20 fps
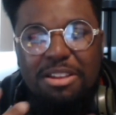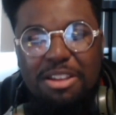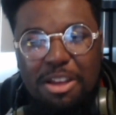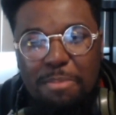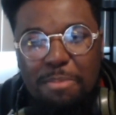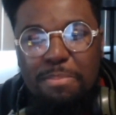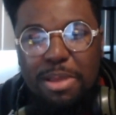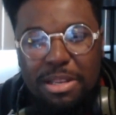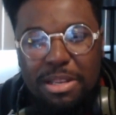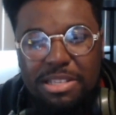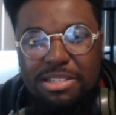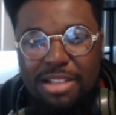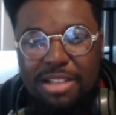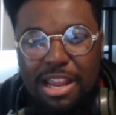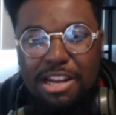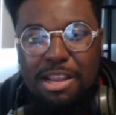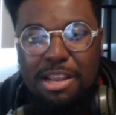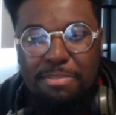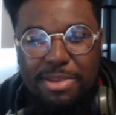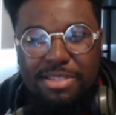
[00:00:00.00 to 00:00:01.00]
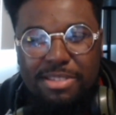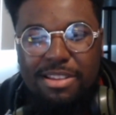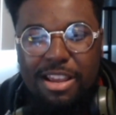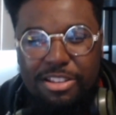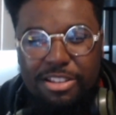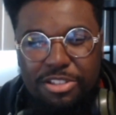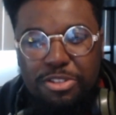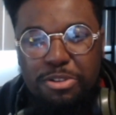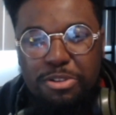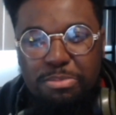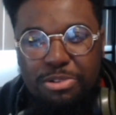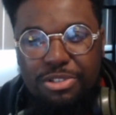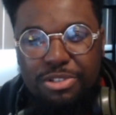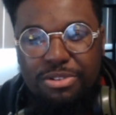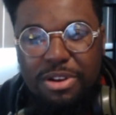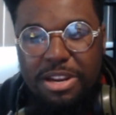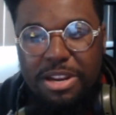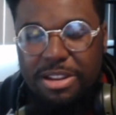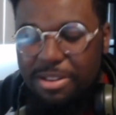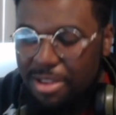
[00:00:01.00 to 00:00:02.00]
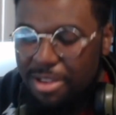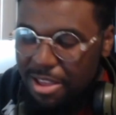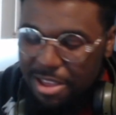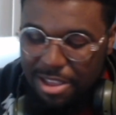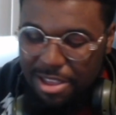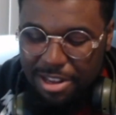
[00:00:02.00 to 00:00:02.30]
abilities like that, besides the super strength.